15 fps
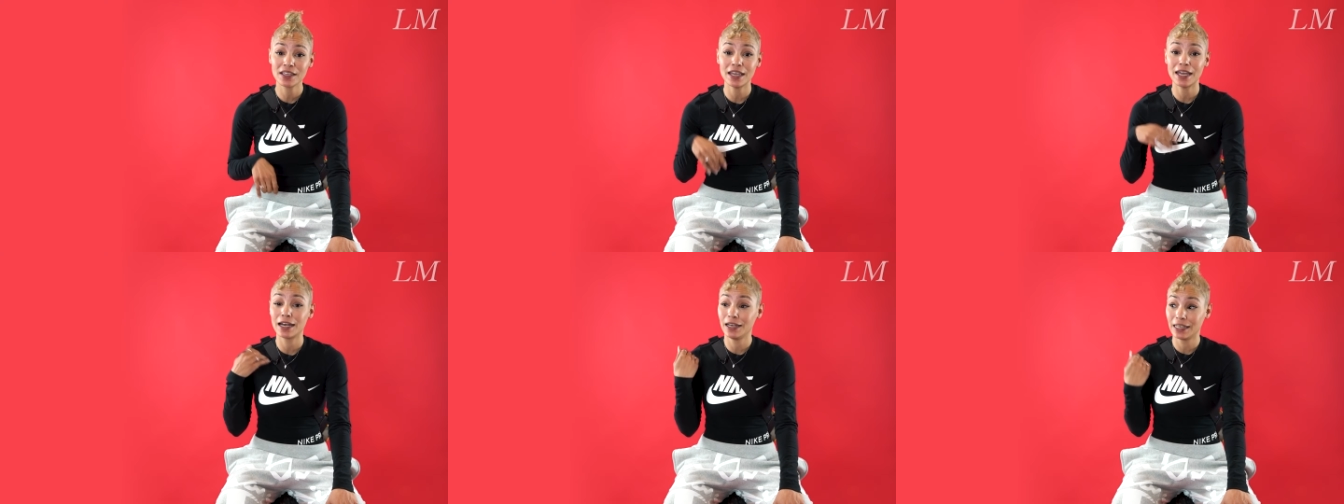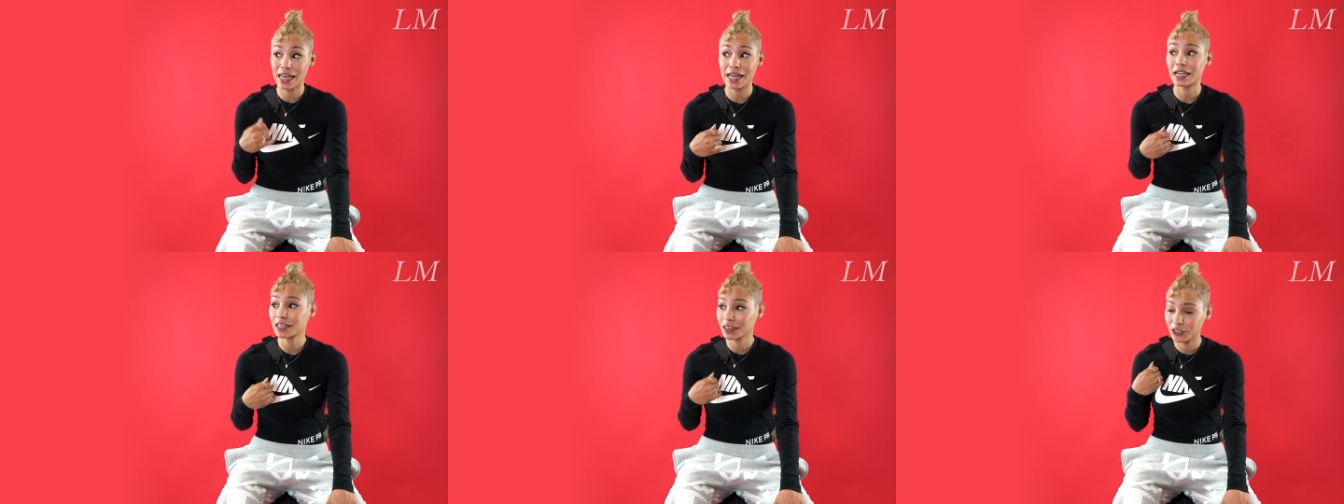and
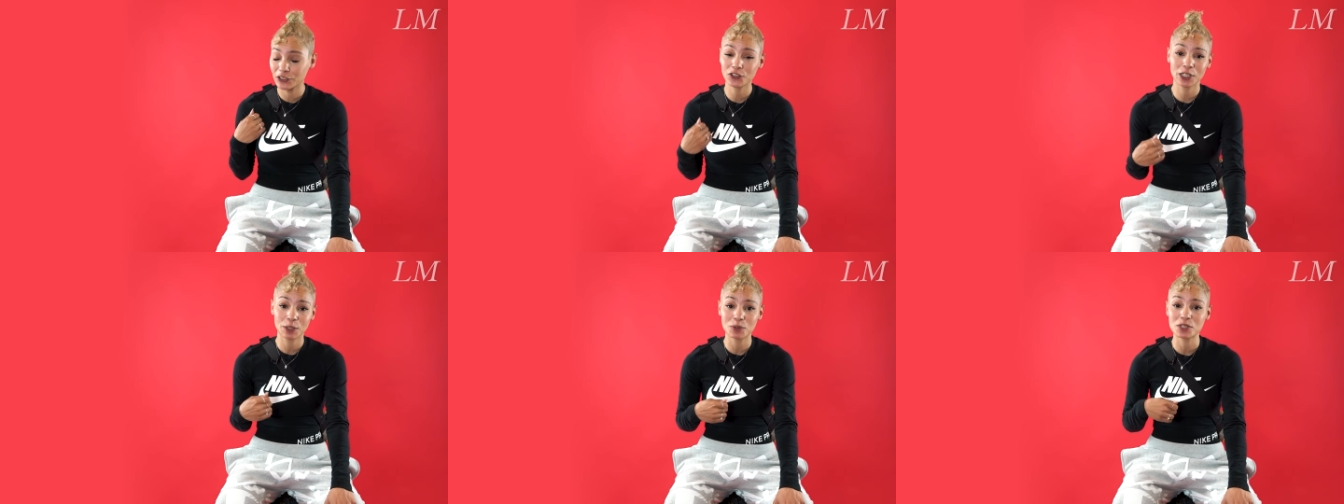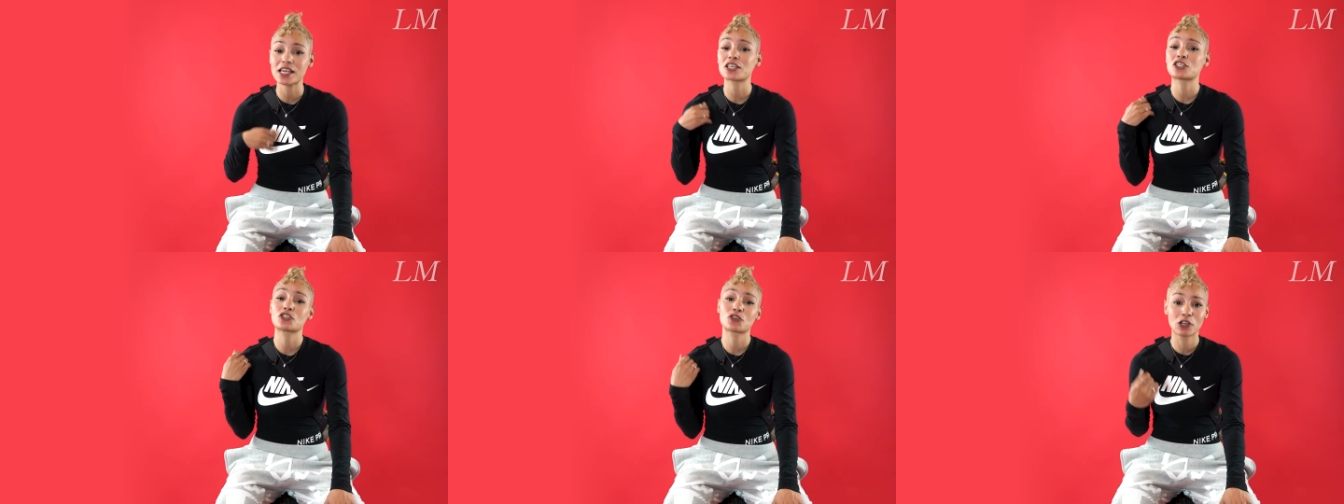like literally was
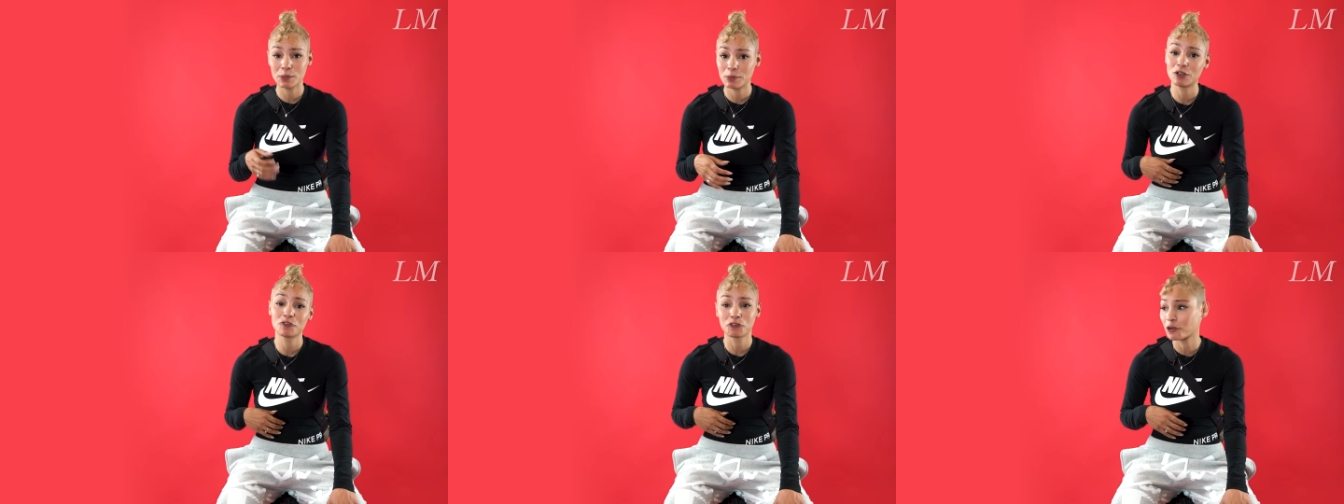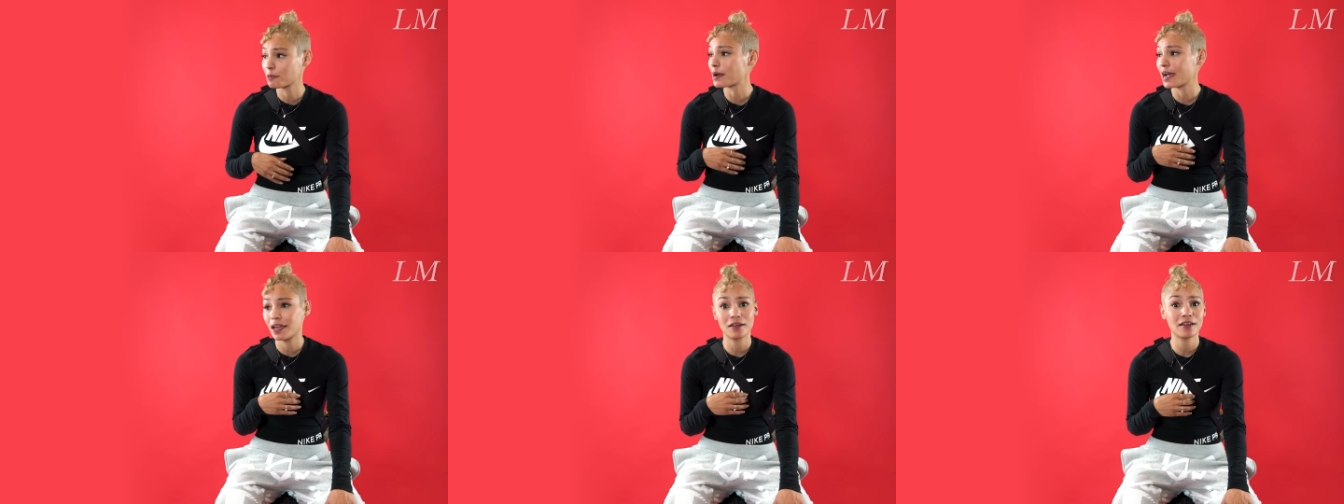like screaming
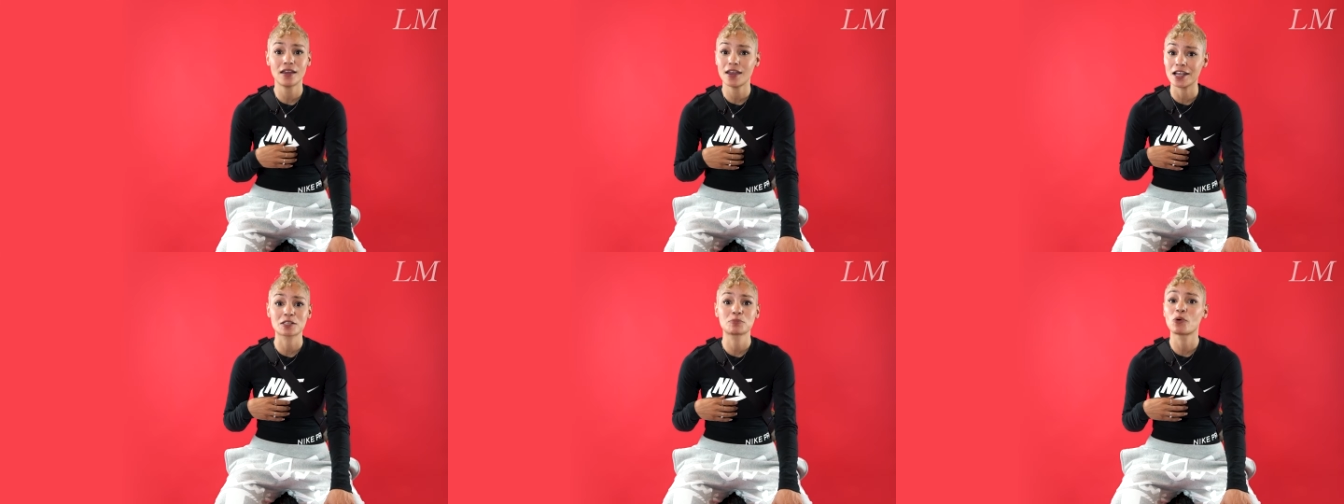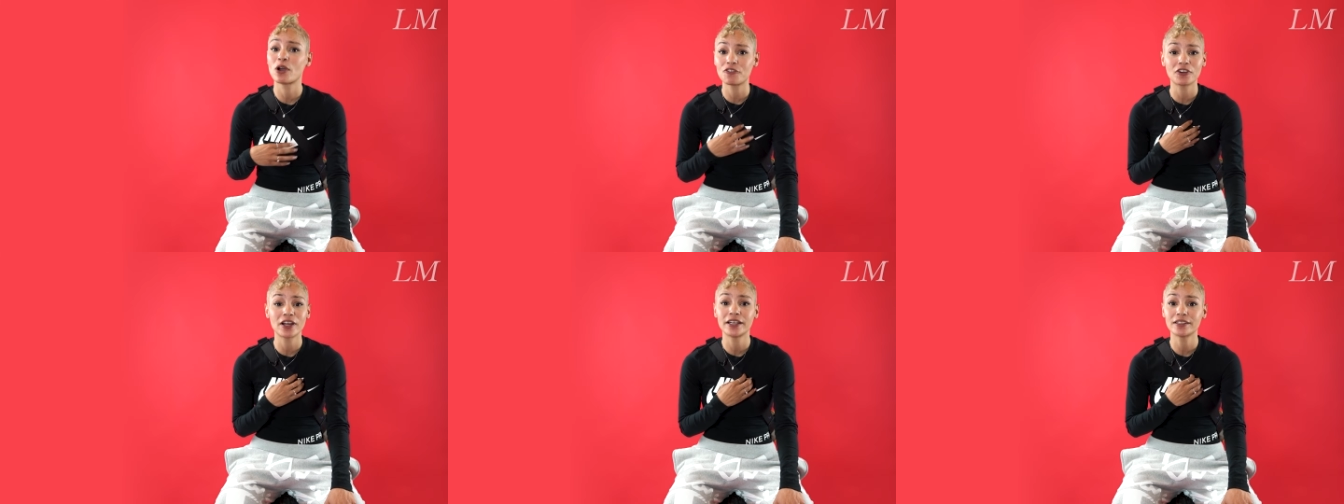for my
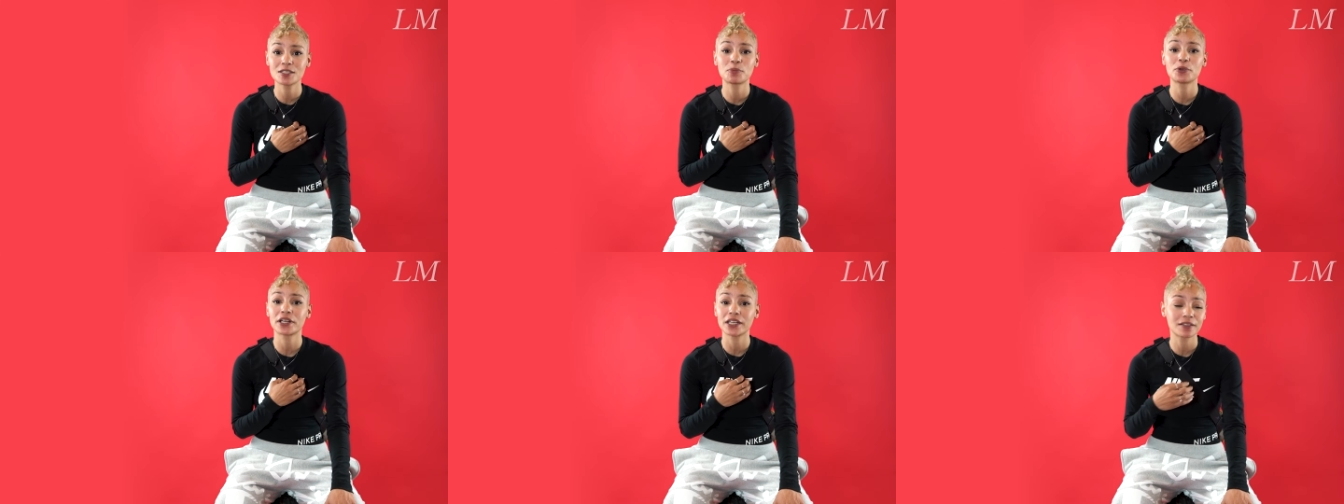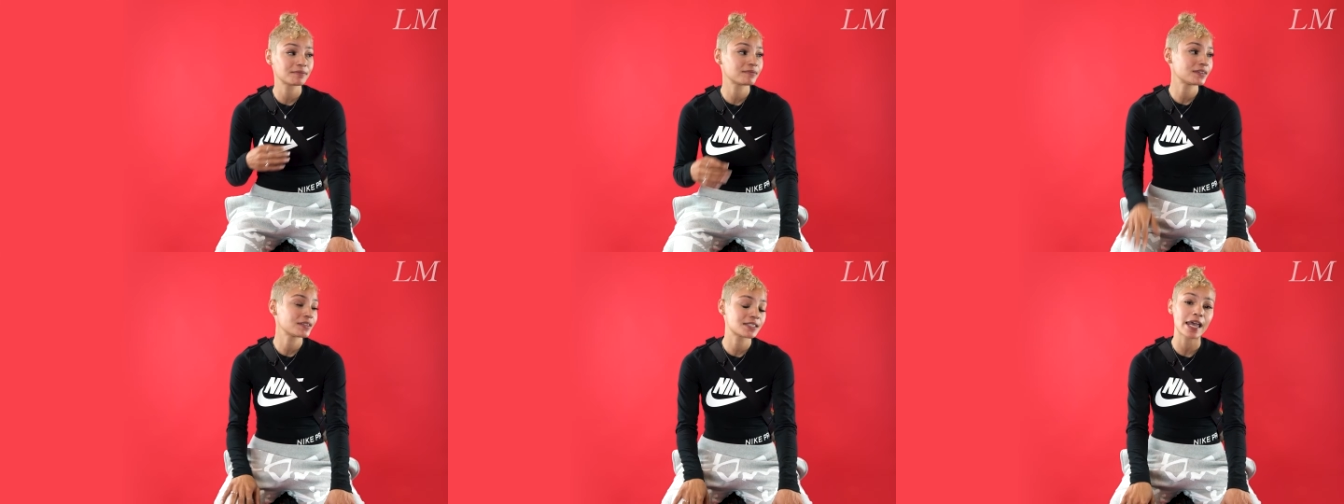ex-boyfriend. It's pretty
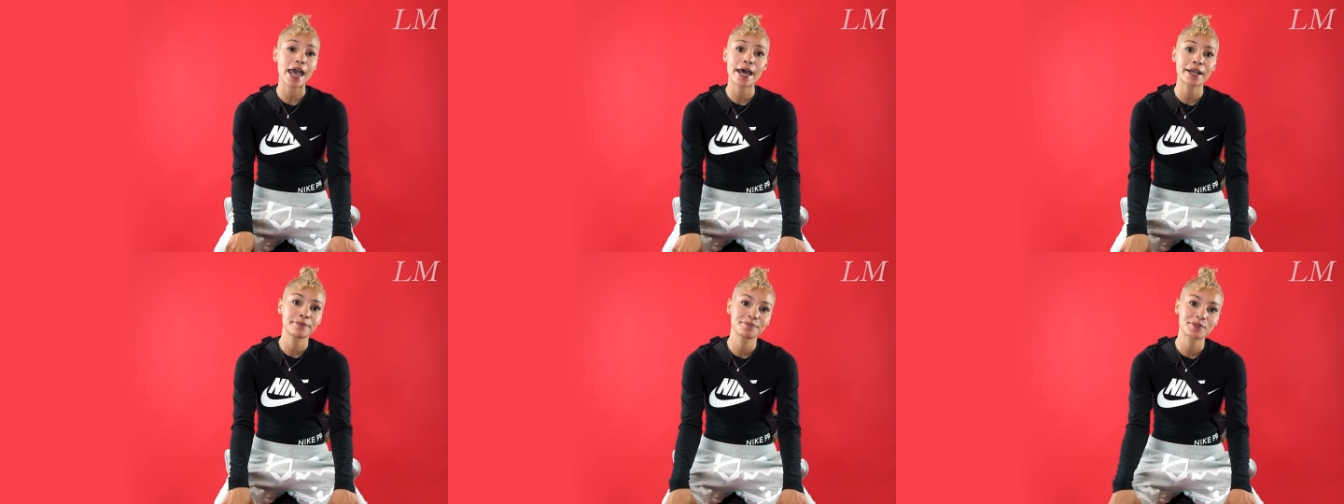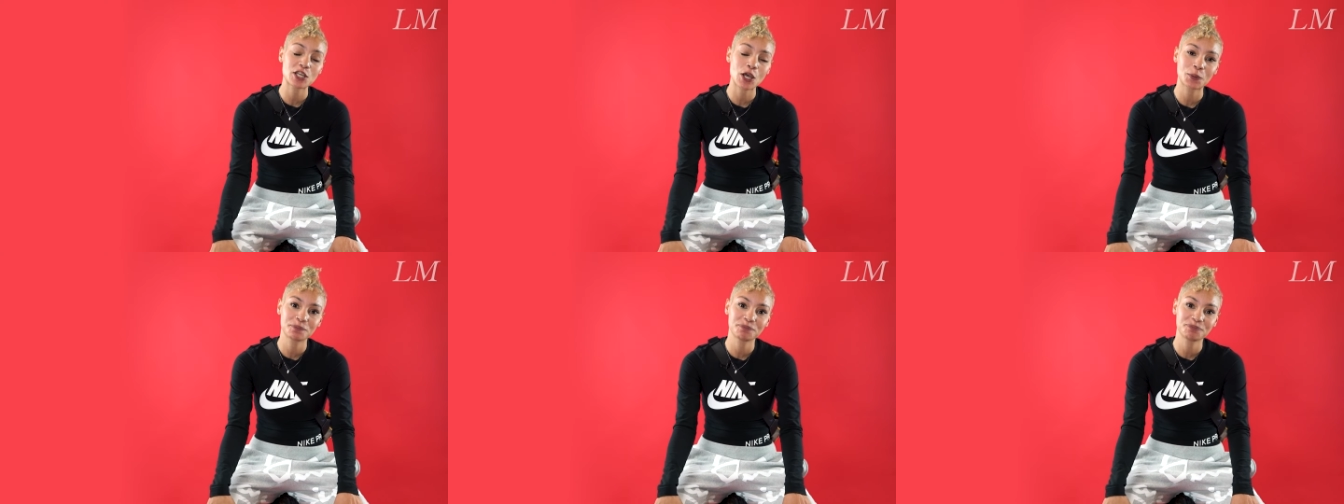sad. So.